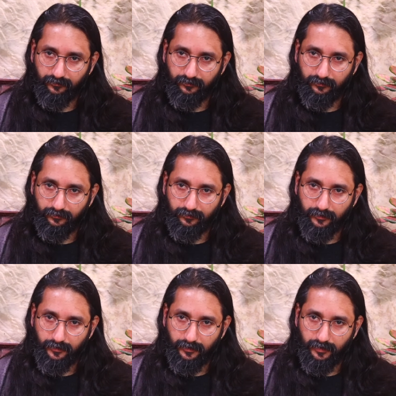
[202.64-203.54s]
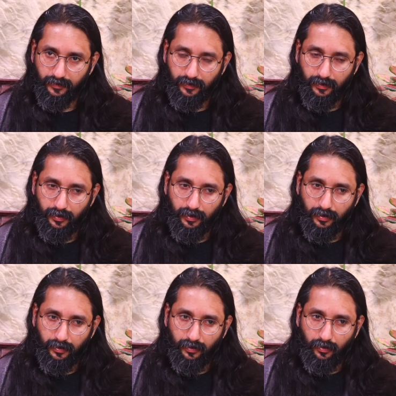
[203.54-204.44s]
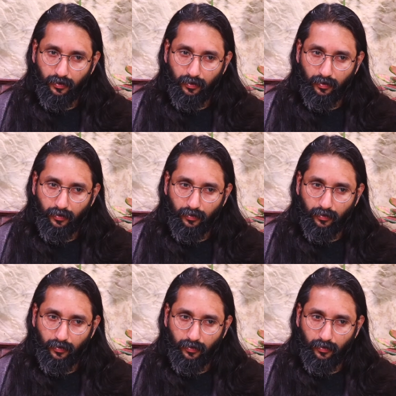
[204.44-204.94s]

No one is speaking in this clip.